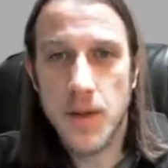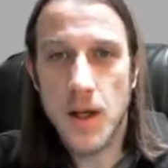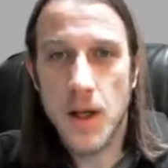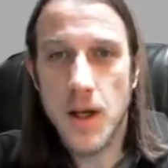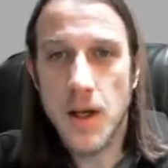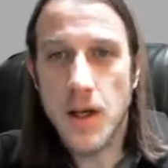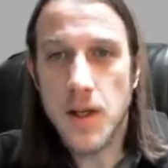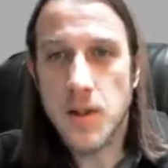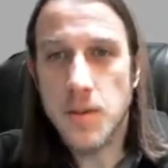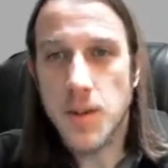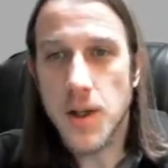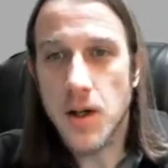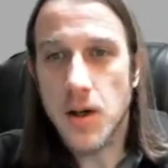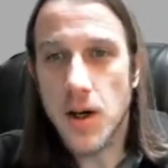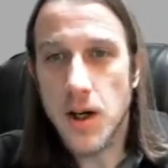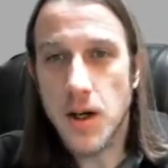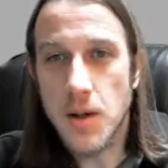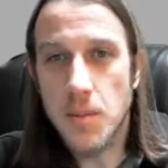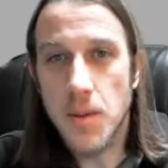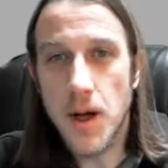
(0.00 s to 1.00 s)
It has been
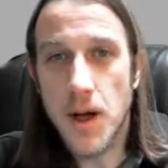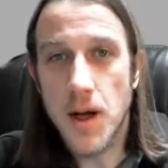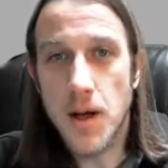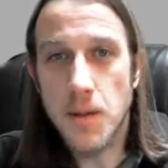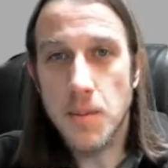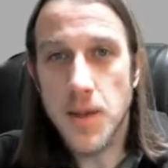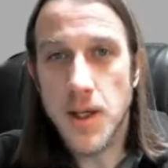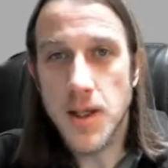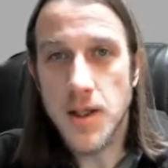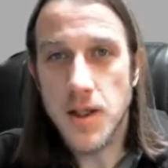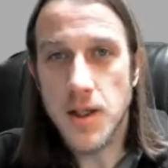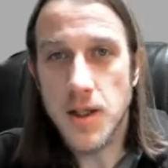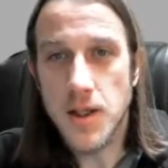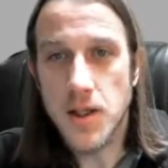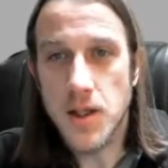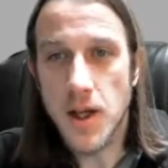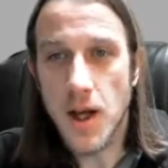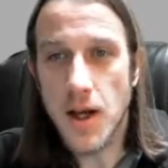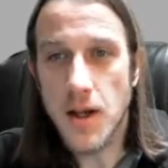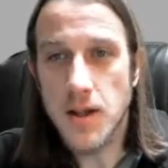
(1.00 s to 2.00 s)
graded by
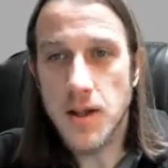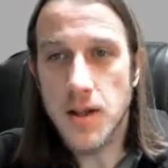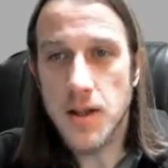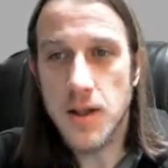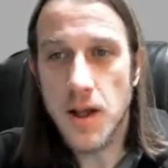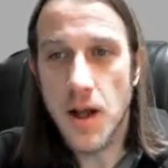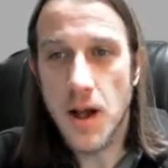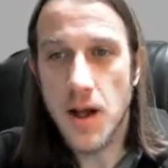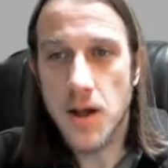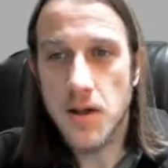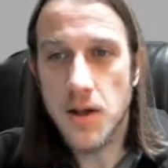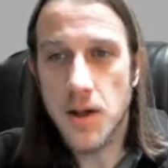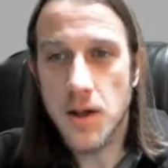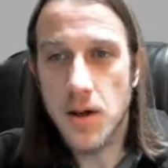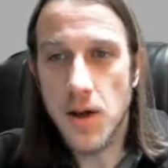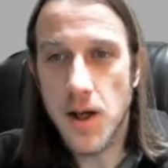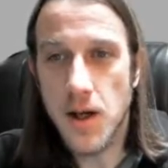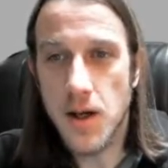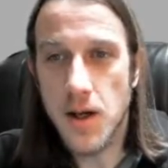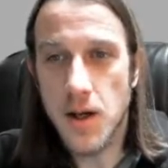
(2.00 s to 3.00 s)
PCGS and they
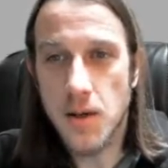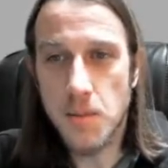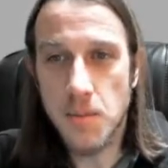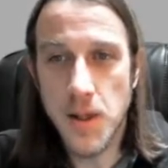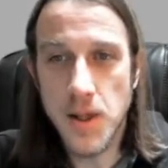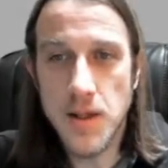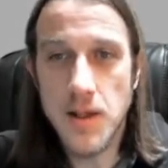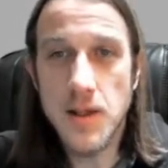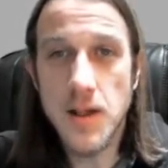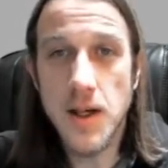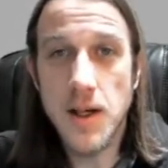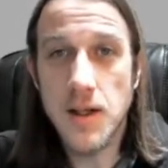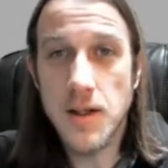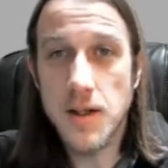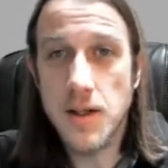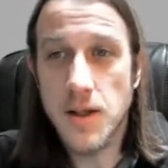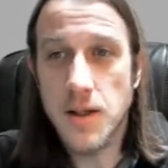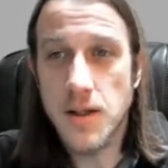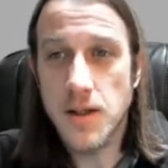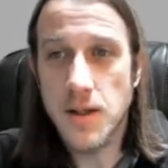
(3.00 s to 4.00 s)
graded it Mint State
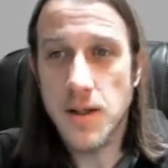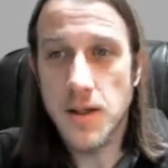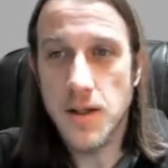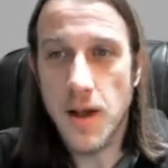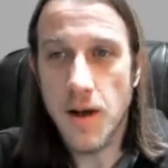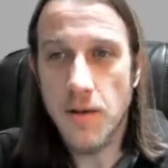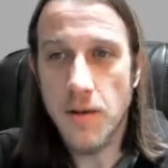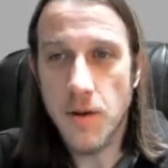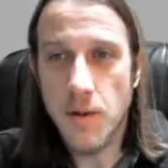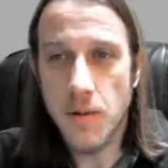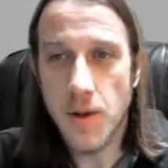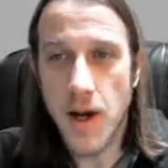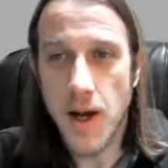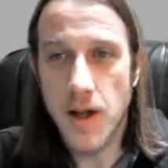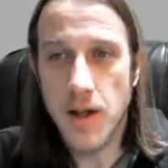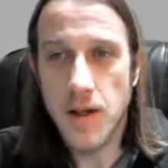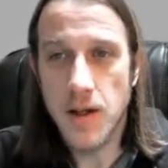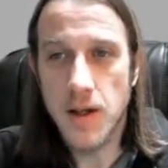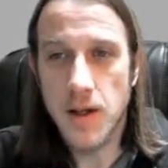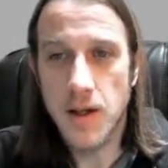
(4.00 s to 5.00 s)
67
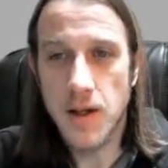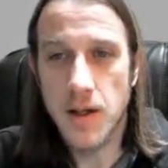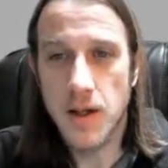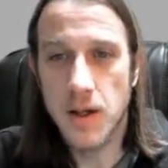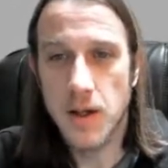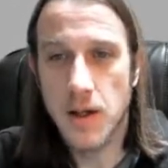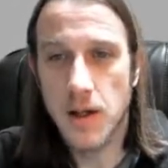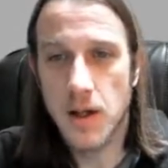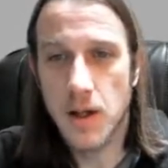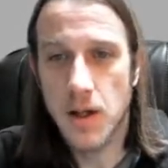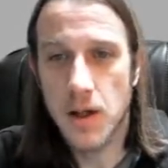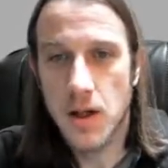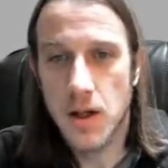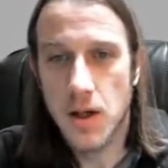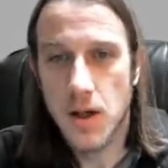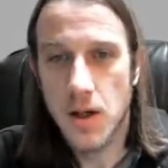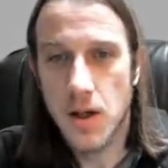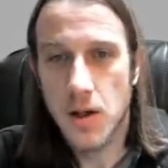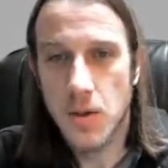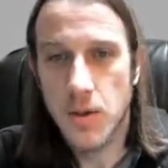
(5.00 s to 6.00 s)
red.
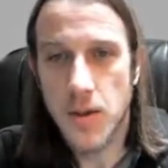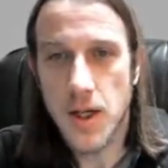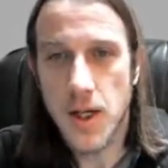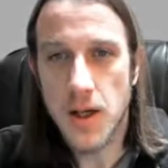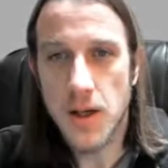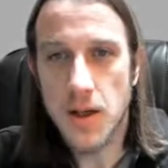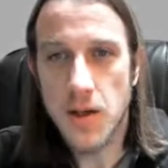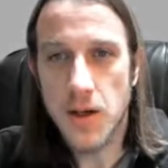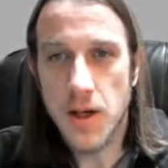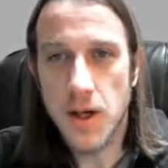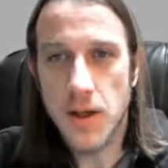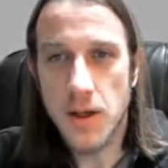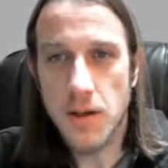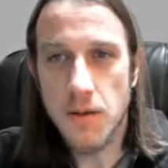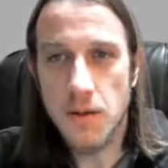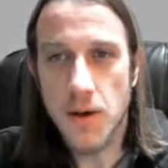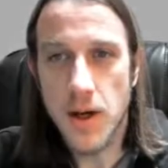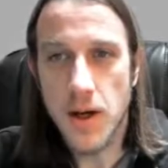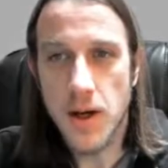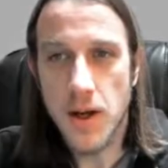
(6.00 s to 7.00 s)
We'll take a look at the
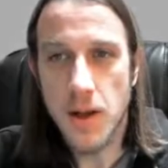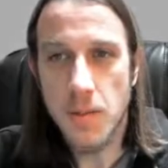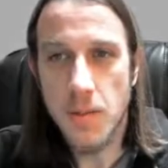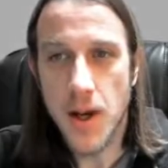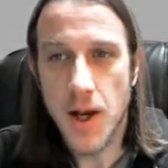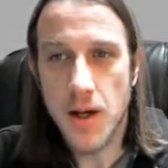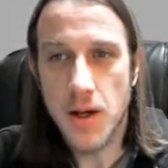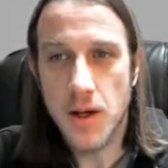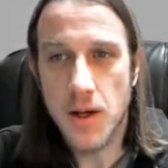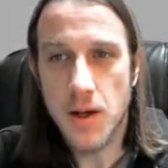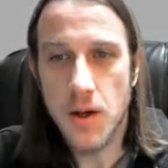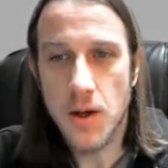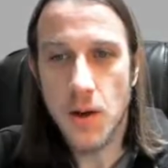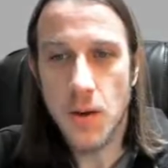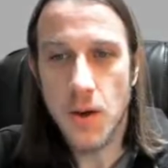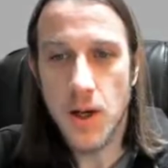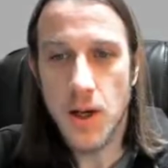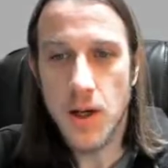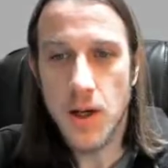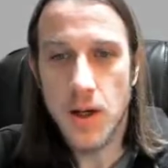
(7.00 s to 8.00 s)
front and back of the
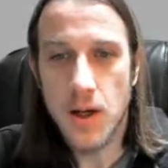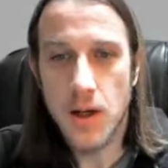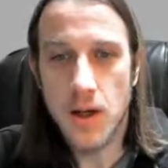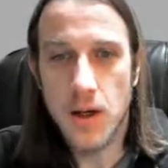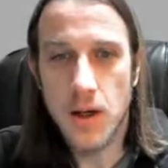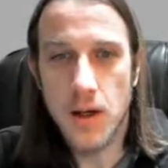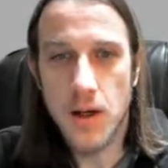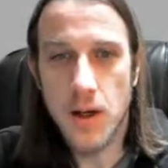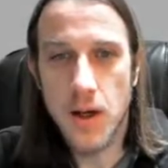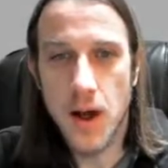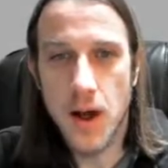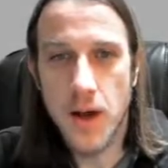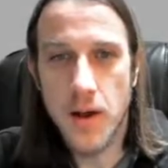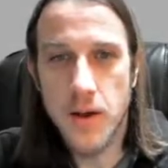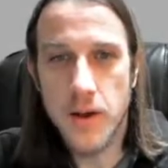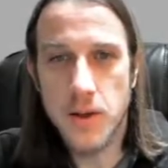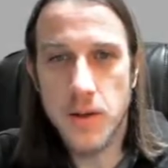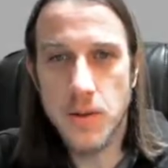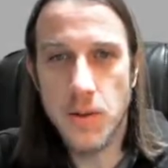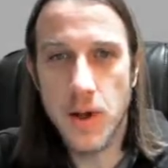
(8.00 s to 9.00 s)
coin. Uh,
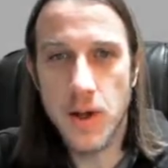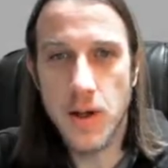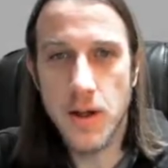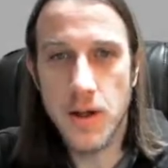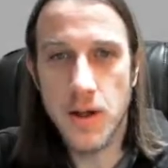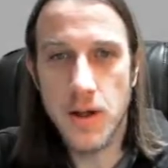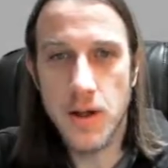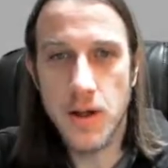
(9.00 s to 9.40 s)
this one